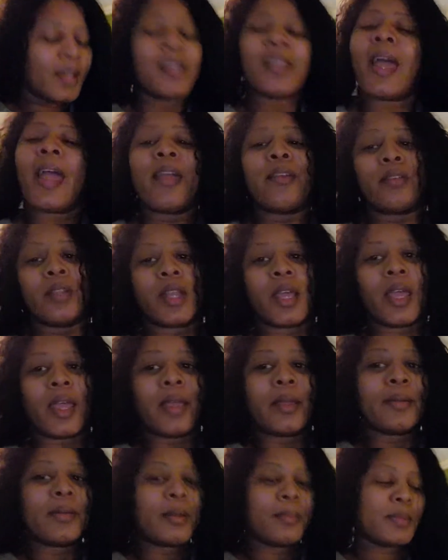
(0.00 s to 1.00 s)
not every
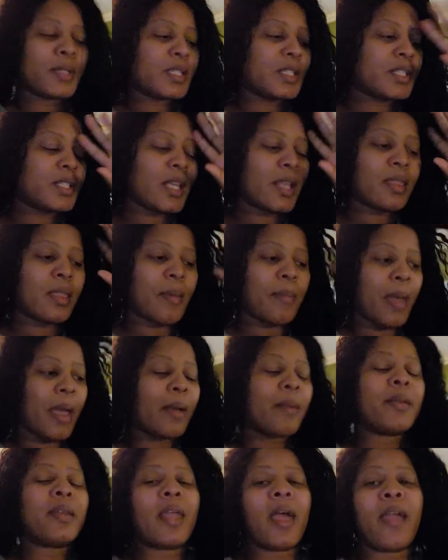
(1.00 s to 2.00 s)
day, I'm gonna take that
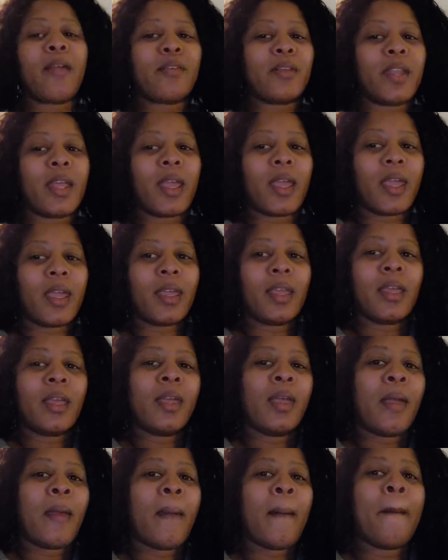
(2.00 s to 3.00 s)
back, not every day,
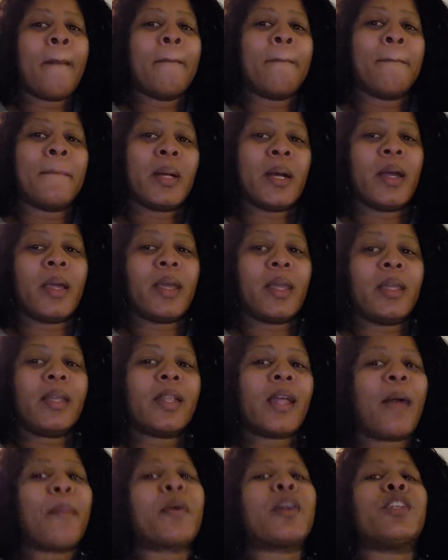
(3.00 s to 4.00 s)
but
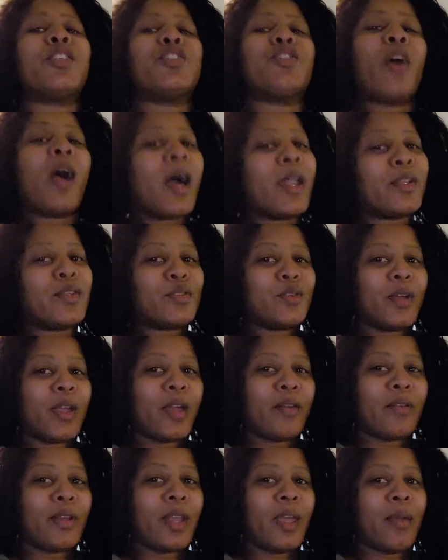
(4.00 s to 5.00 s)
I'm gonna try to do it
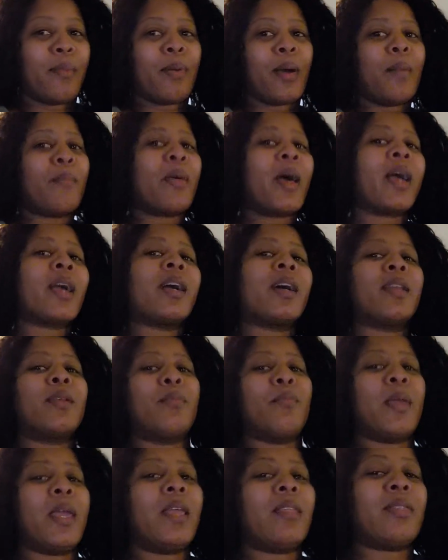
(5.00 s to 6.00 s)
every day, but I'm not
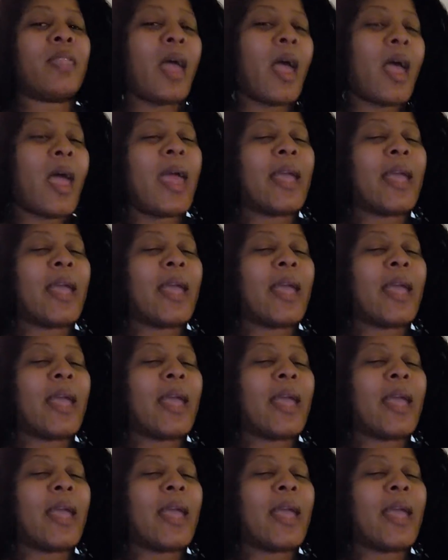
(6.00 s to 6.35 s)
gonna make that